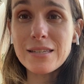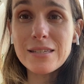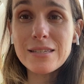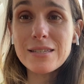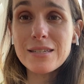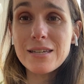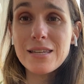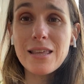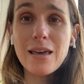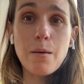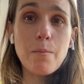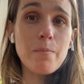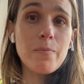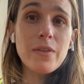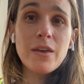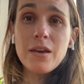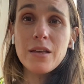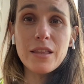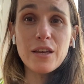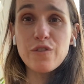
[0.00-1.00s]
listen to them
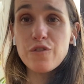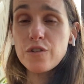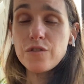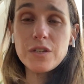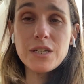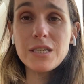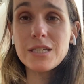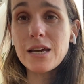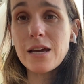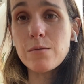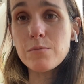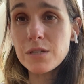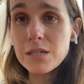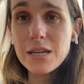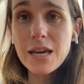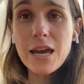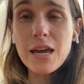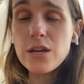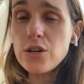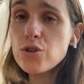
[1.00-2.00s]
15 times a
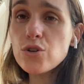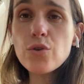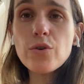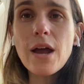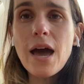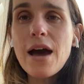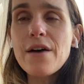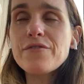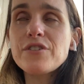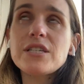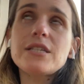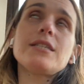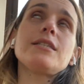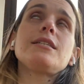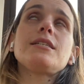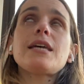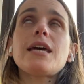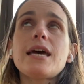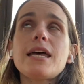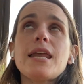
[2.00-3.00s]
day. You don't have to
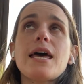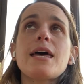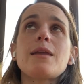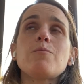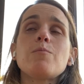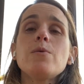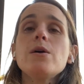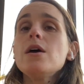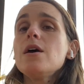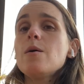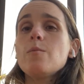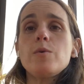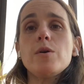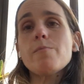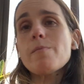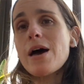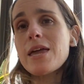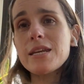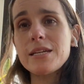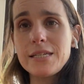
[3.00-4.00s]
sit and be
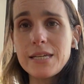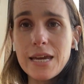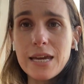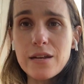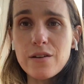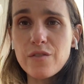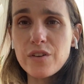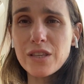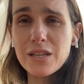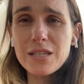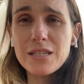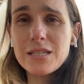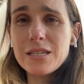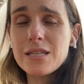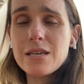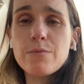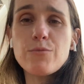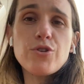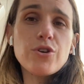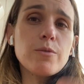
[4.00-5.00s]
meditative and listen to
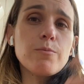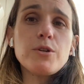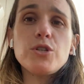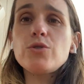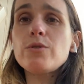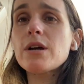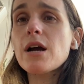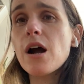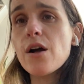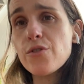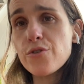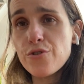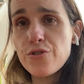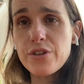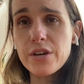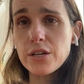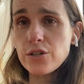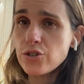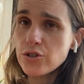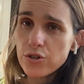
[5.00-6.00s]
them. You can be doing other
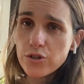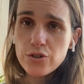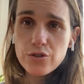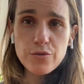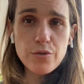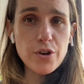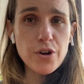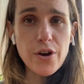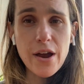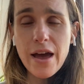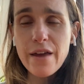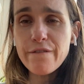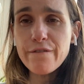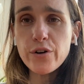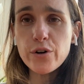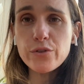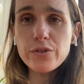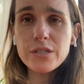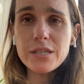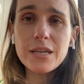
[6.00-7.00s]
things. You just throw your
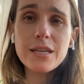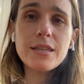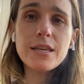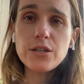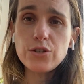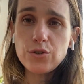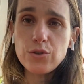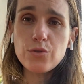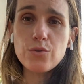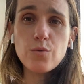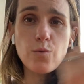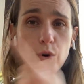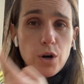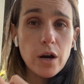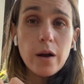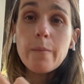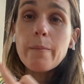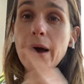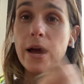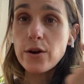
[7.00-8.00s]
headphones in. They do
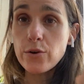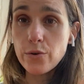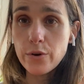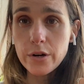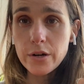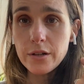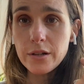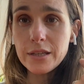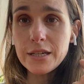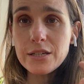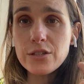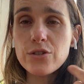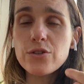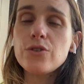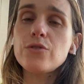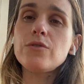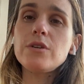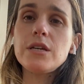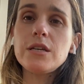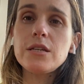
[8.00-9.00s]
work binaurally, so you